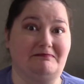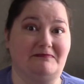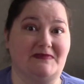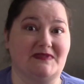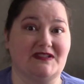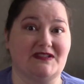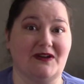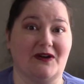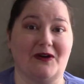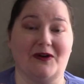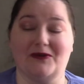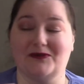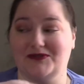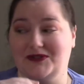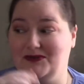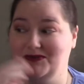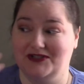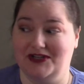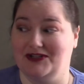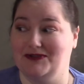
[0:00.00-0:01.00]
So
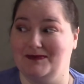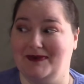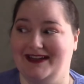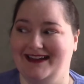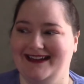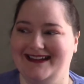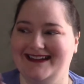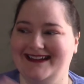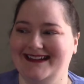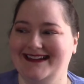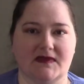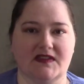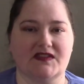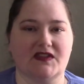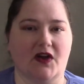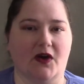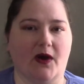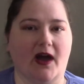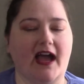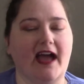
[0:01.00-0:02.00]
don't judge me.
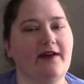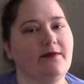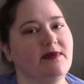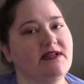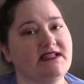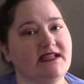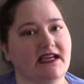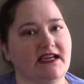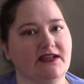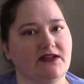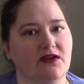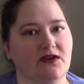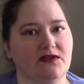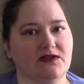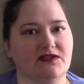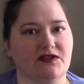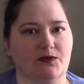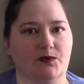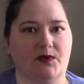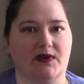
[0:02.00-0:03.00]
So I have been
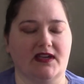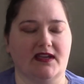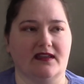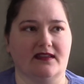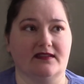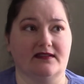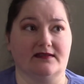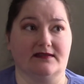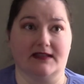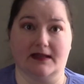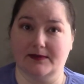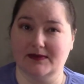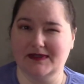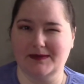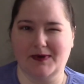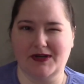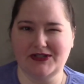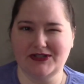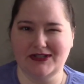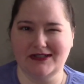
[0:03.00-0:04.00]
diagnosed with double
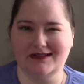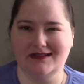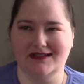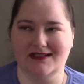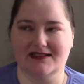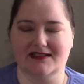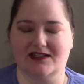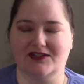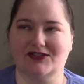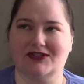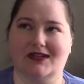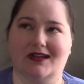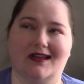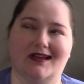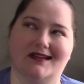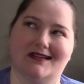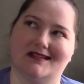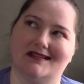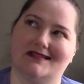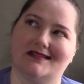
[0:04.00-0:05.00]
depression, essentially.
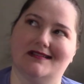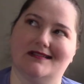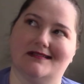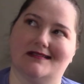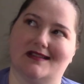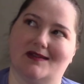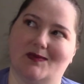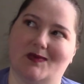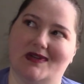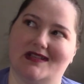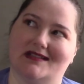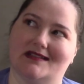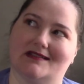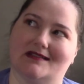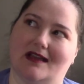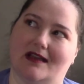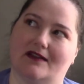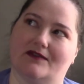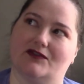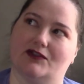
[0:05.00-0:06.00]
Honestly, in some ways it's
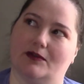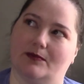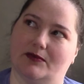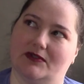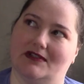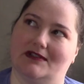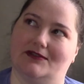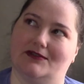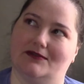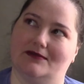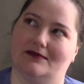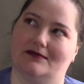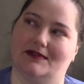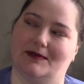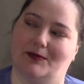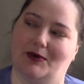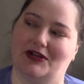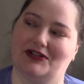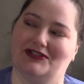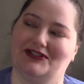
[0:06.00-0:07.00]
kind of triple
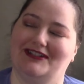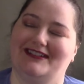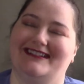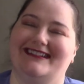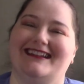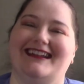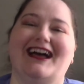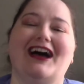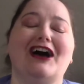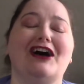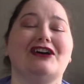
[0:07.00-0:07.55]
depression.